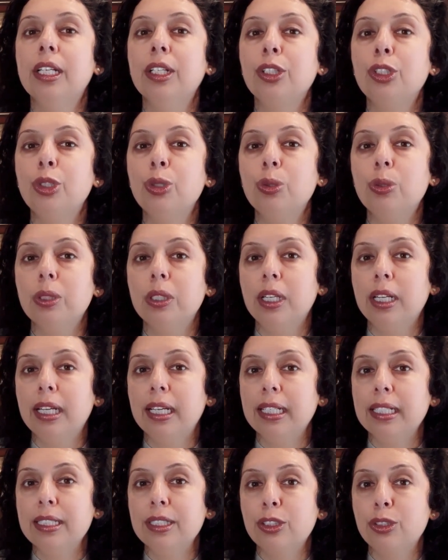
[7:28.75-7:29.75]

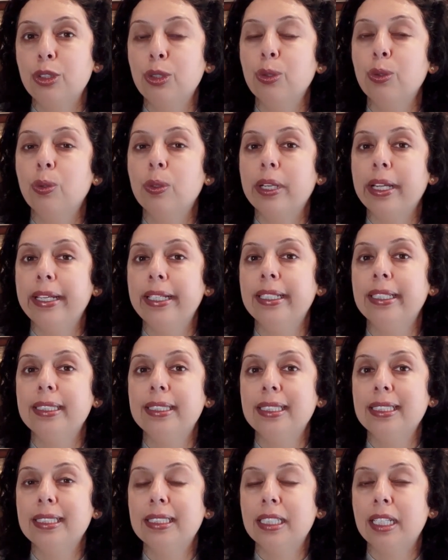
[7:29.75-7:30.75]
Utilize your
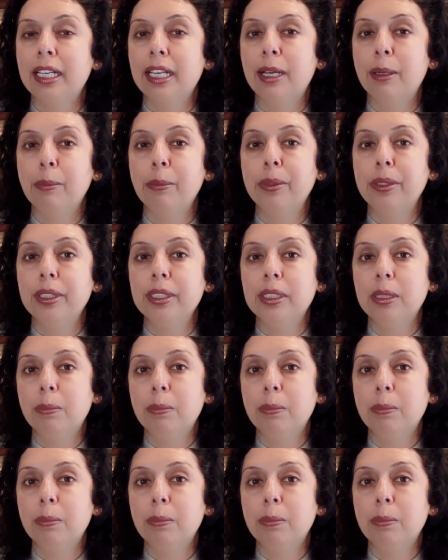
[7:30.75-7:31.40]
energies, the numbers,